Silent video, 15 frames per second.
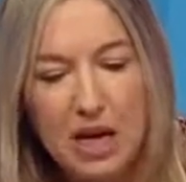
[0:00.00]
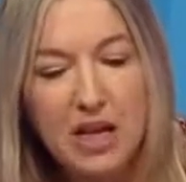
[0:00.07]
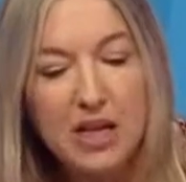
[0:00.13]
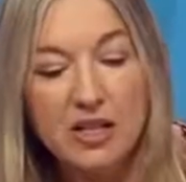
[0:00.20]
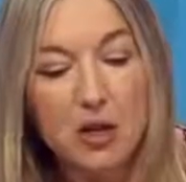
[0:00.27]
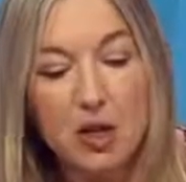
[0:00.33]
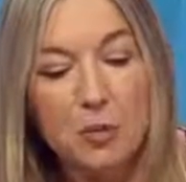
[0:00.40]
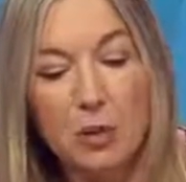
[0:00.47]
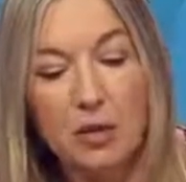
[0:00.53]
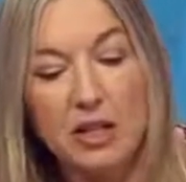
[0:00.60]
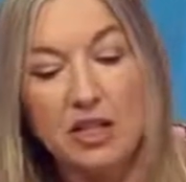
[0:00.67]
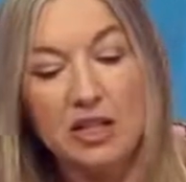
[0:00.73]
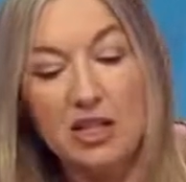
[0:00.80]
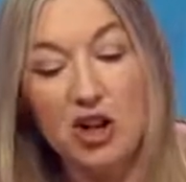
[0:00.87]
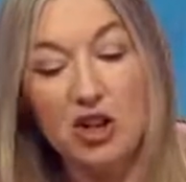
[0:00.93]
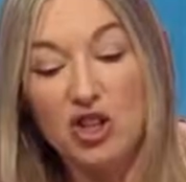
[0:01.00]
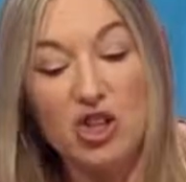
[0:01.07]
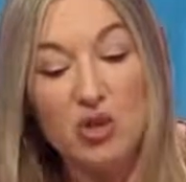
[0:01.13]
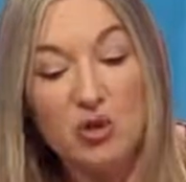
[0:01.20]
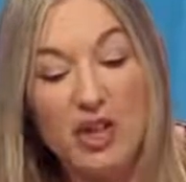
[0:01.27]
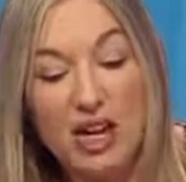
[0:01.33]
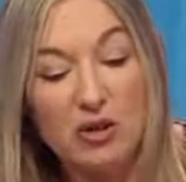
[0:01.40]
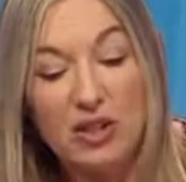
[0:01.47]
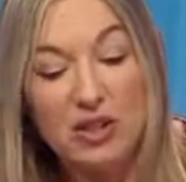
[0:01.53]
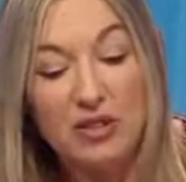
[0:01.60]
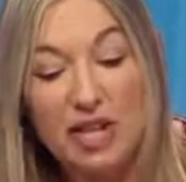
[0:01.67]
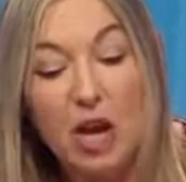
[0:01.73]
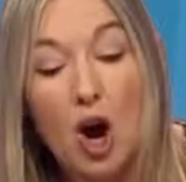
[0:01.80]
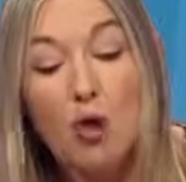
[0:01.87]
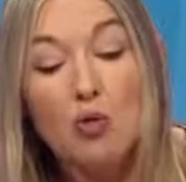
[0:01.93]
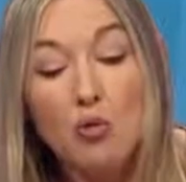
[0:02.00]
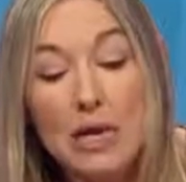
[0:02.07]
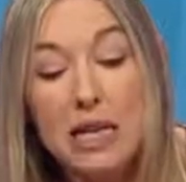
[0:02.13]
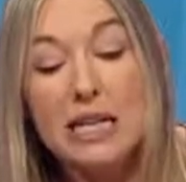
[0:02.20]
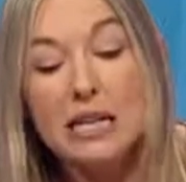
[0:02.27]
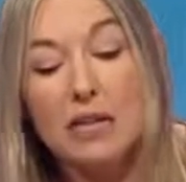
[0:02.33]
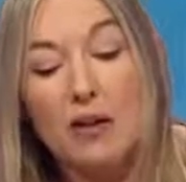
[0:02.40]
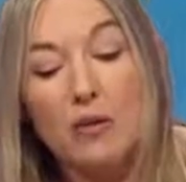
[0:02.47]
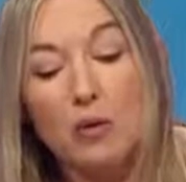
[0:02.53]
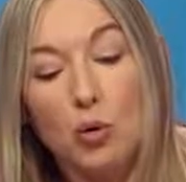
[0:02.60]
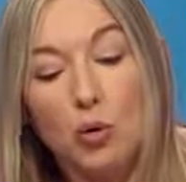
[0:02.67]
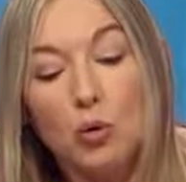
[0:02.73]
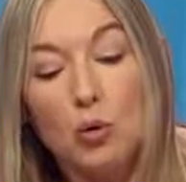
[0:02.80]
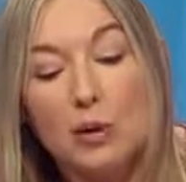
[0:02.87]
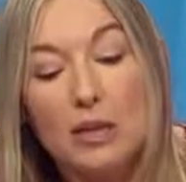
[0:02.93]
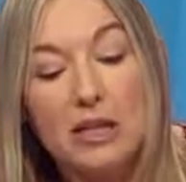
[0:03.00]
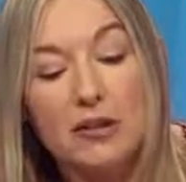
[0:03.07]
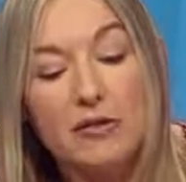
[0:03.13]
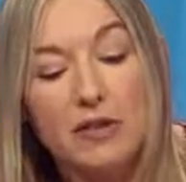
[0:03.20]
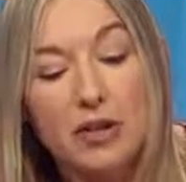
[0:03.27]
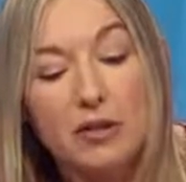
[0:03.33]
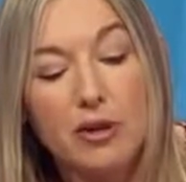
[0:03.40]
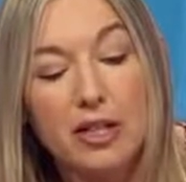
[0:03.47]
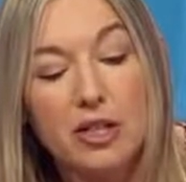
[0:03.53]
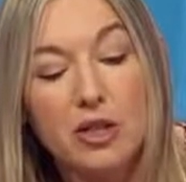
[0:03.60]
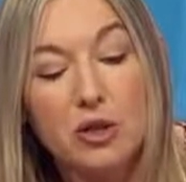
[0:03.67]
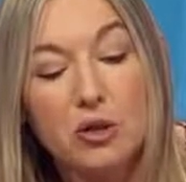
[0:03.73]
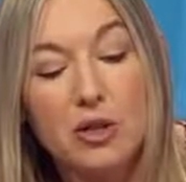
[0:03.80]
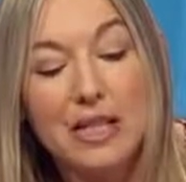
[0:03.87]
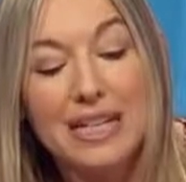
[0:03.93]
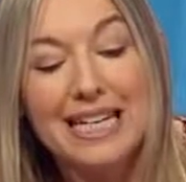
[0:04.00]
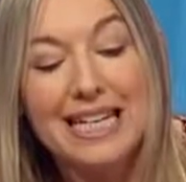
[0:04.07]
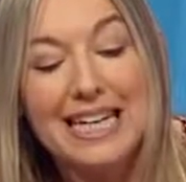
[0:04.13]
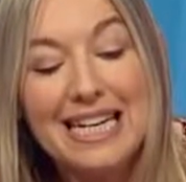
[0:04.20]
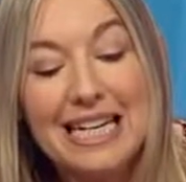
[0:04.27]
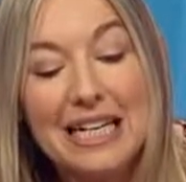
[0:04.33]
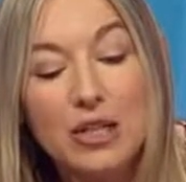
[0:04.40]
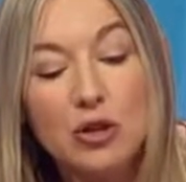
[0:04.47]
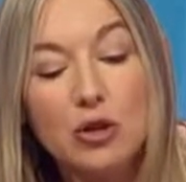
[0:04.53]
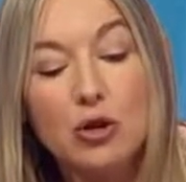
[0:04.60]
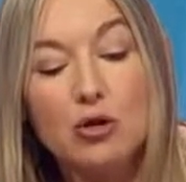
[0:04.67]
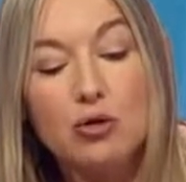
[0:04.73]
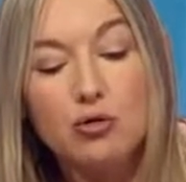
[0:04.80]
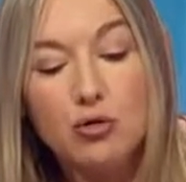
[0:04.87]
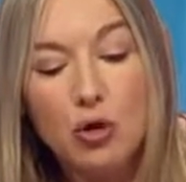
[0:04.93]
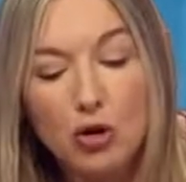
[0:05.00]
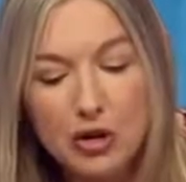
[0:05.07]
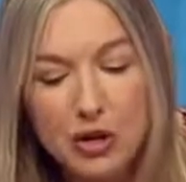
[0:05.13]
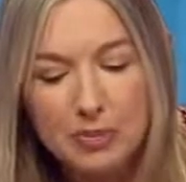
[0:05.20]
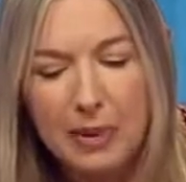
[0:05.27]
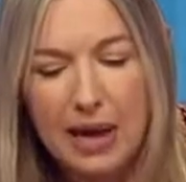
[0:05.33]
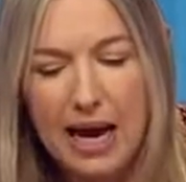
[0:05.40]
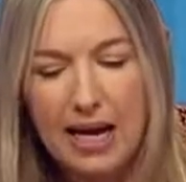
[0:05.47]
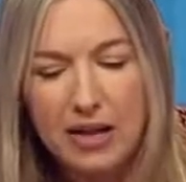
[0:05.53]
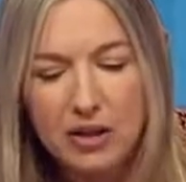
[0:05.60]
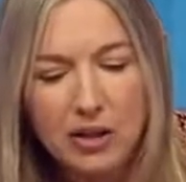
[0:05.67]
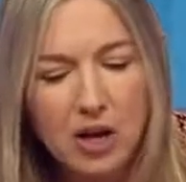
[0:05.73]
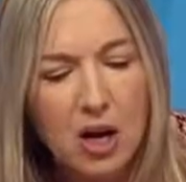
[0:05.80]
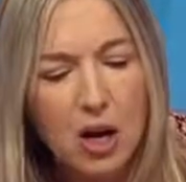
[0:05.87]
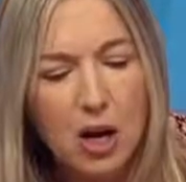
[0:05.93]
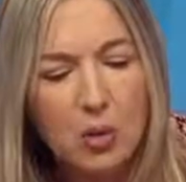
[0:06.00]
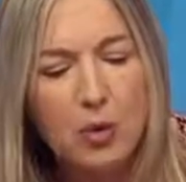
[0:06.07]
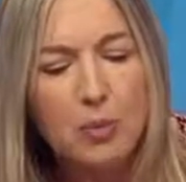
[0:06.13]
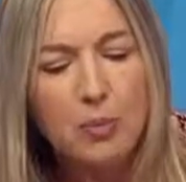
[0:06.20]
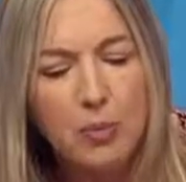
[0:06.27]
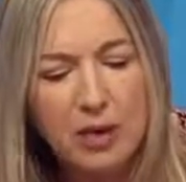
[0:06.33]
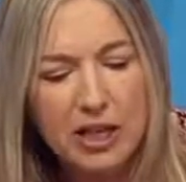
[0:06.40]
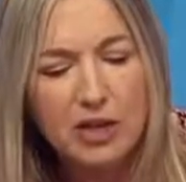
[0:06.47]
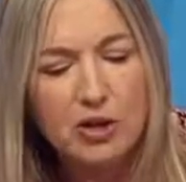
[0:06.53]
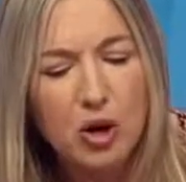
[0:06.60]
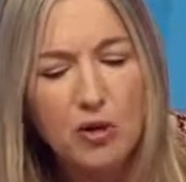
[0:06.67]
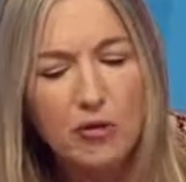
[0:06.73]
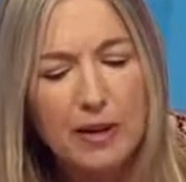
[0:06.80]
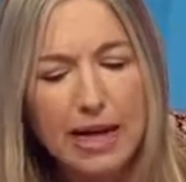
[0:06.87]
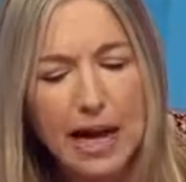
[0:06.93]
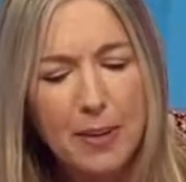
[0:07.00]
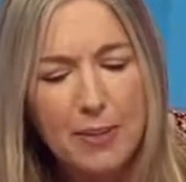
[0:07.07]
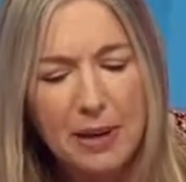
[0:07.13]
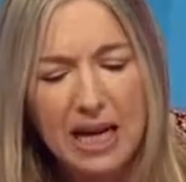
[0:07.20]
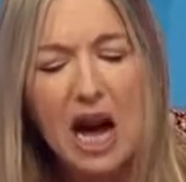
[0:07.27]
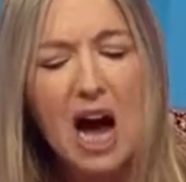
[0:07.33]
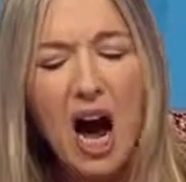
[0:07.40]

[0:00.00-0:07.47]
Such bonding is largely used decoratively. A really tough wall will be configured using an English cross bond with bricks overlapping.